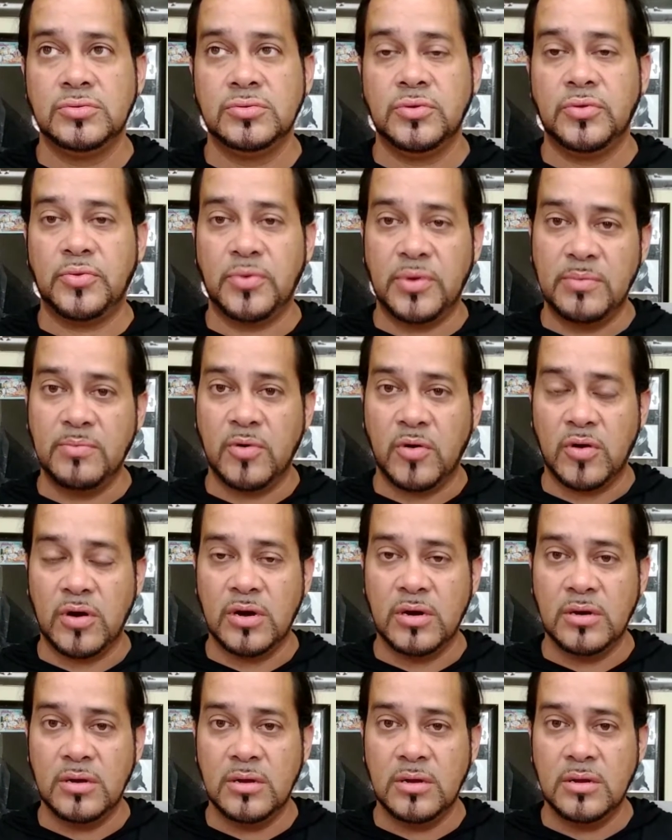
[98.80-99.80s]
three
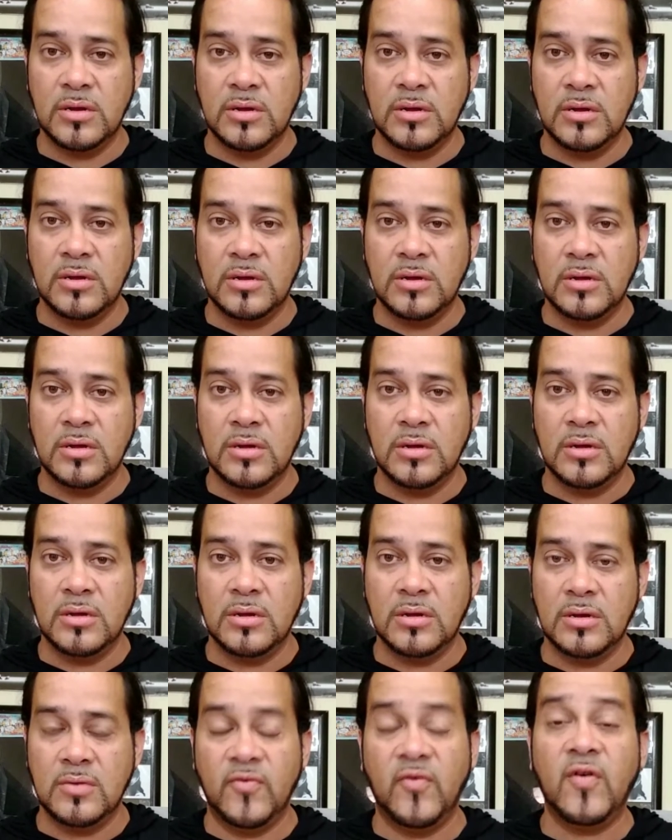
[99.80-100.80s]
more,
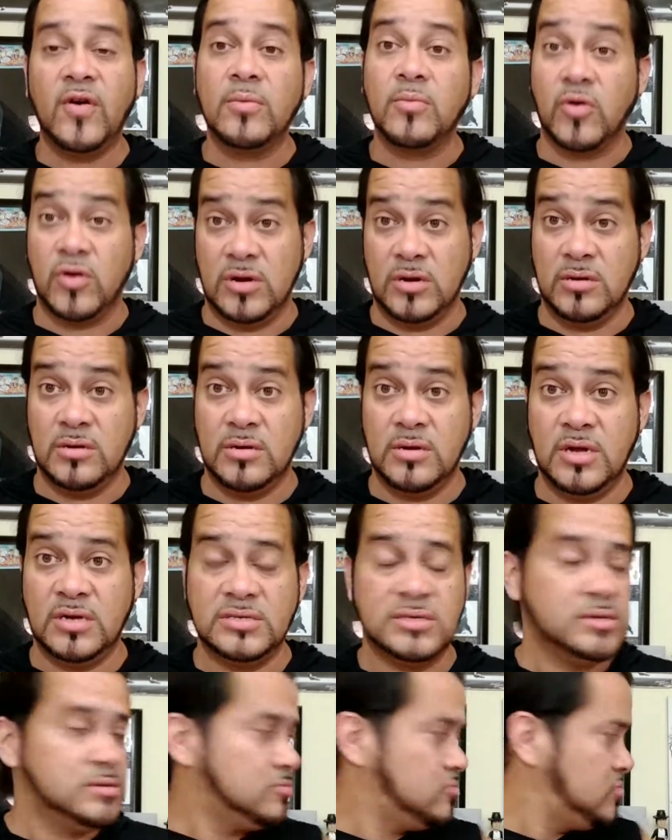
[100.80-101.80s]
four more
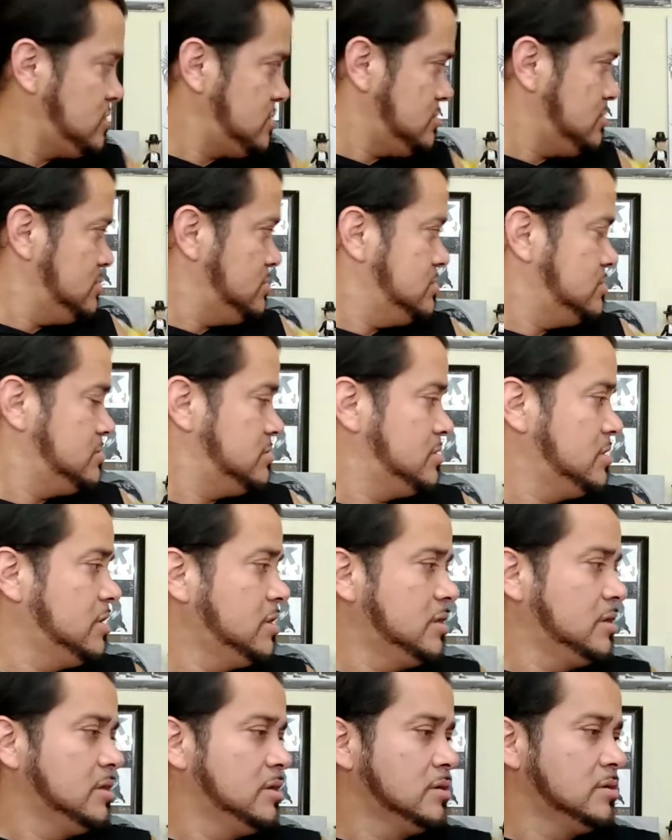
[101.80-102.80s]
actually. Whoa!
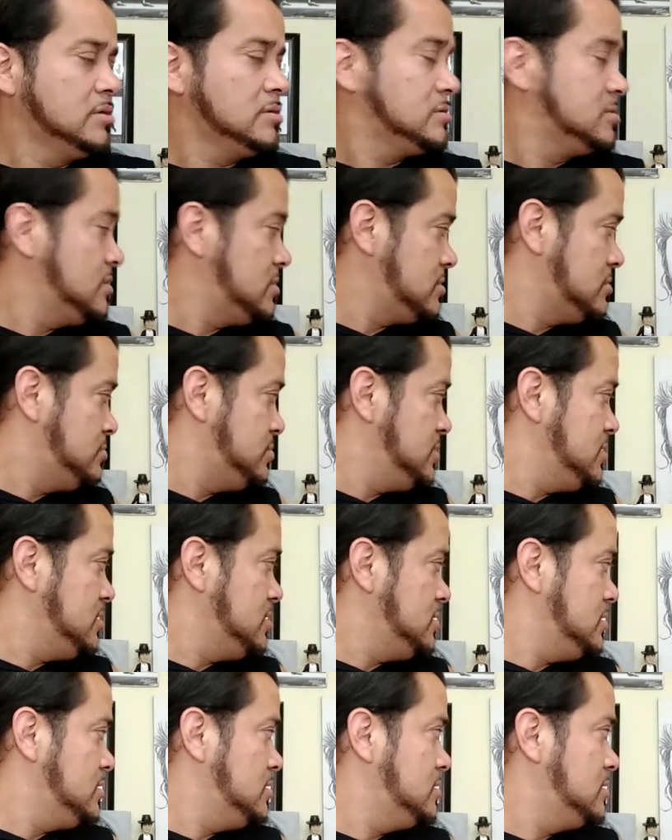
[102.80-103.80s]
So it'll
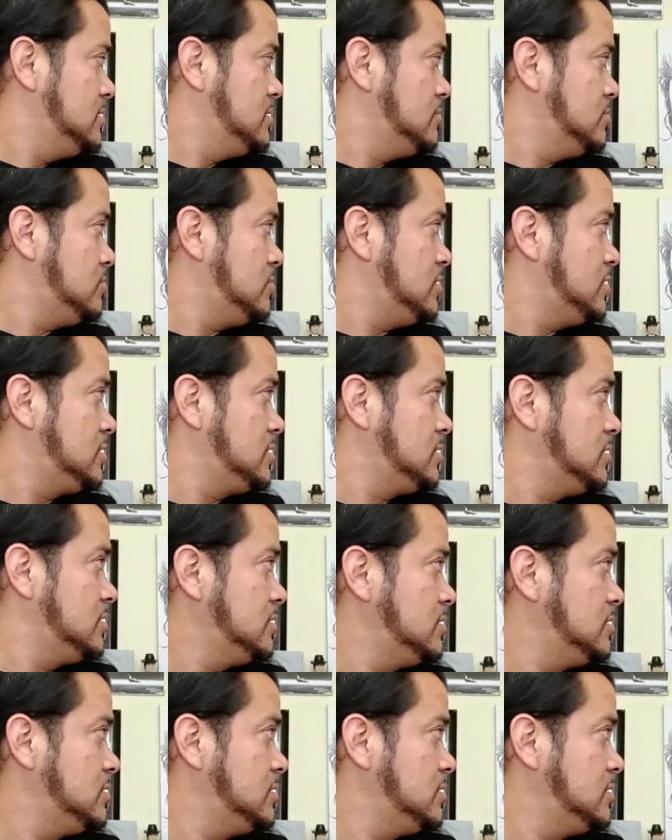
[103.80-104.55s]
be one,